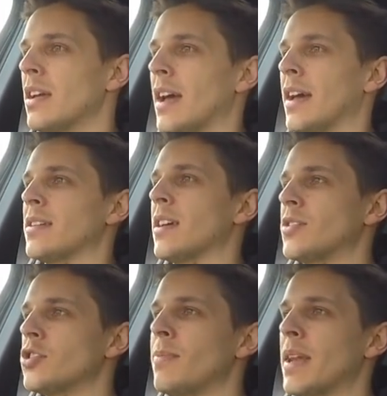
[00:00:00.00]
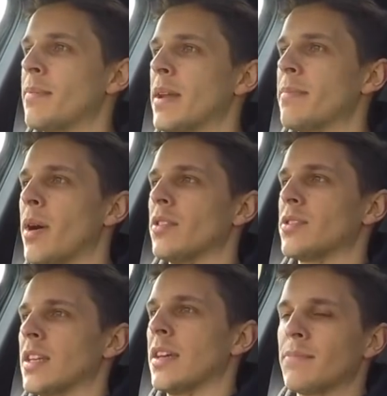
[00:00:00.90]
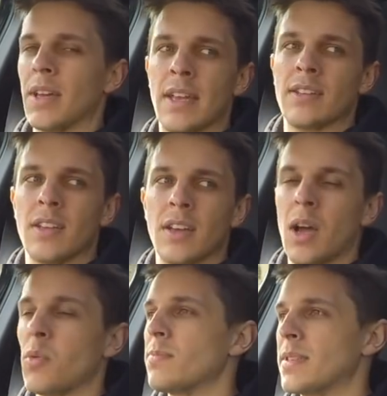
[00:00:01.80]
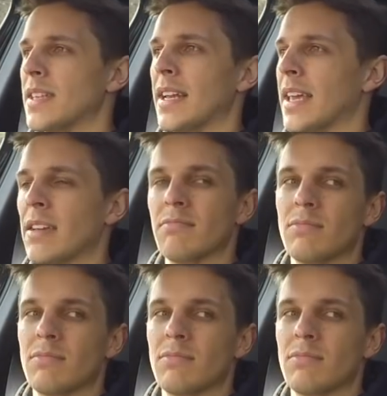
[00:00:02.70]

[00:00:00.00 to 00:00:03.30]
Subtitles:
and do many, many miles in it. And I wouldn't be selling it.